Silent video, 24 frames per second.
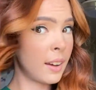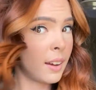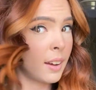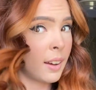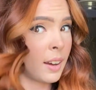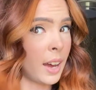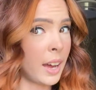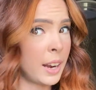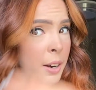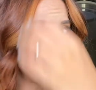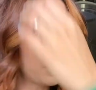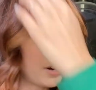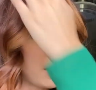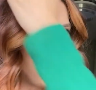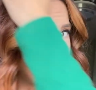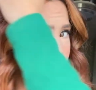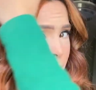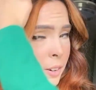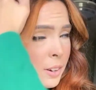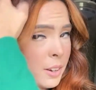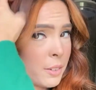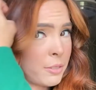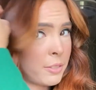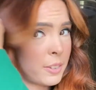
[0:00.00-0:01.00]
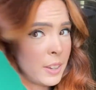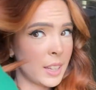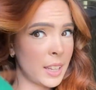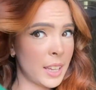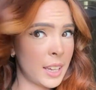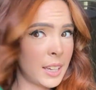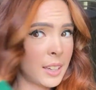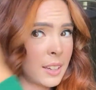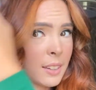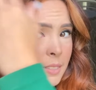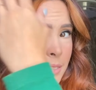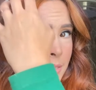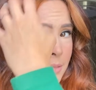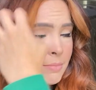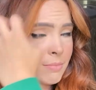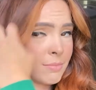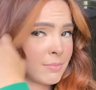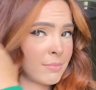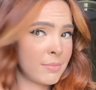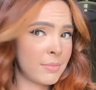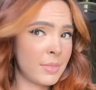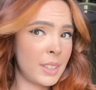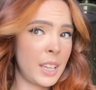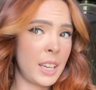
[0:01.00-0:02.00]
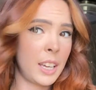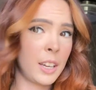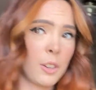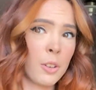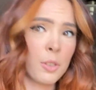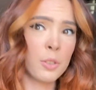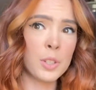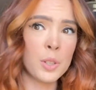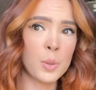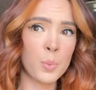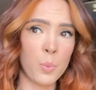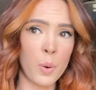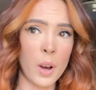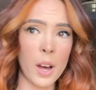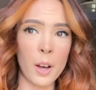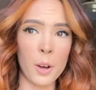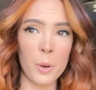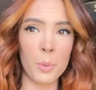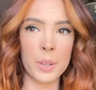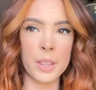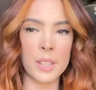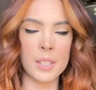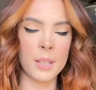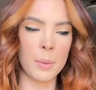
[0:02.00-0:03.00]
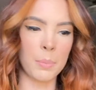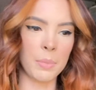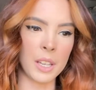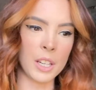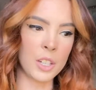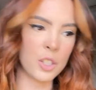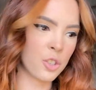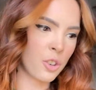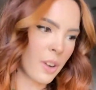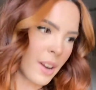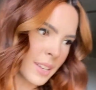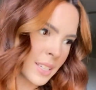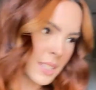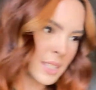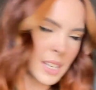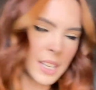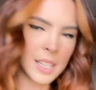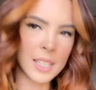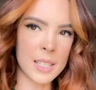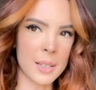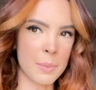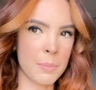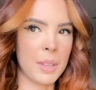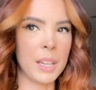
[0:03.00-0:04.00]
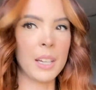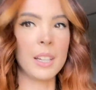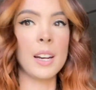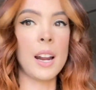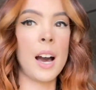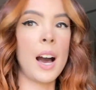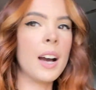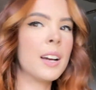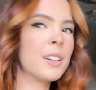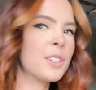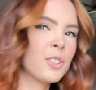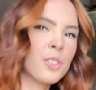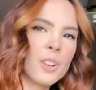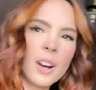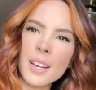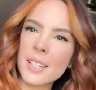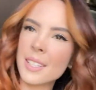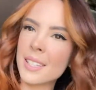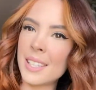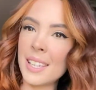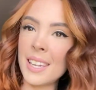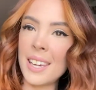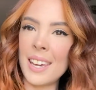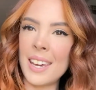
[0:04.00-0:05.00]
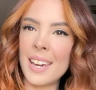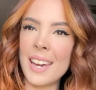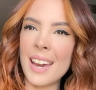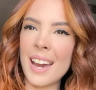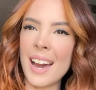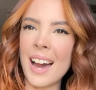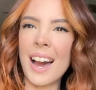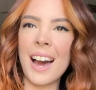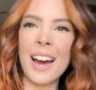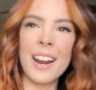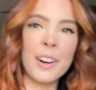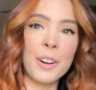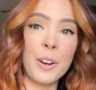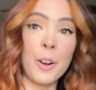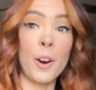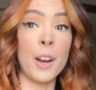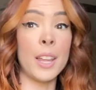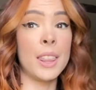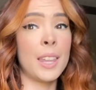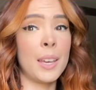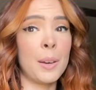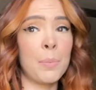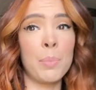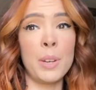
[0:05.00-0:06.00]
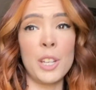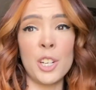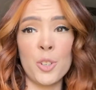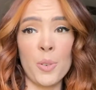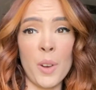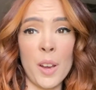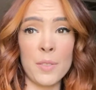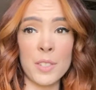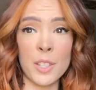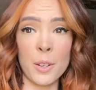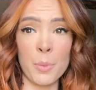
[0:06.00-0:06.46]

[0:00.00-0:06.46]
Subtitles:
I don't know. I feel like it goes well with something dressy, something not dressy. I don't know. I think beach waves are